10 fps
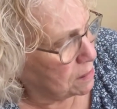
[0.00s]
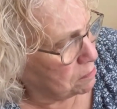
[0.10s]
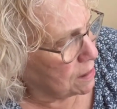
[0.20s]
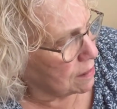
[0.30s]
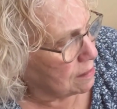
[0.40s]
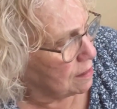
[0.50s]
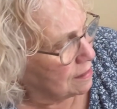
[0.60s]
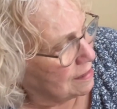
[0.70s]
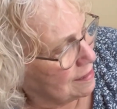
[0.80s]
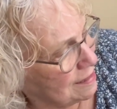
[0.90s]
But
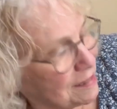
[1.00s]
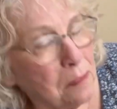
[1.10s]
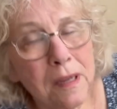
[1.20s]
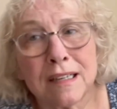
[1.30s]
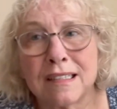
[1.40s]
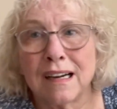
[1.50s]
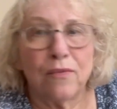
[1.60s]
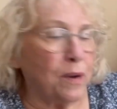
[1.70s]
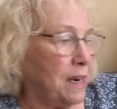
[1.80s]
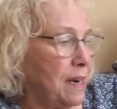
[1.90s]
some of the
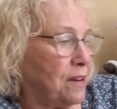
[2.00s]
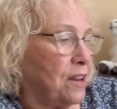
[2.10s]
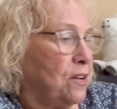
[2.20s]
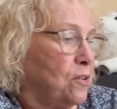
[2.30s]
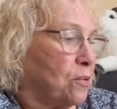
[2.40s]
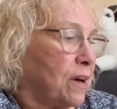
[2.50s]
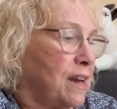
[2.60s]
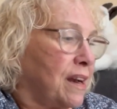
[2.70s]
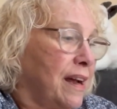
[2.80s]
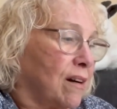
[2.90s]
stuff we need to use
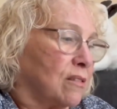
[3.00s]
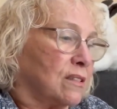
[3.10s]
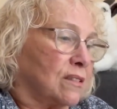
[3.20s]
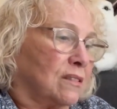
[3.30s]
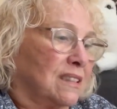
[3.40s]
right now, so...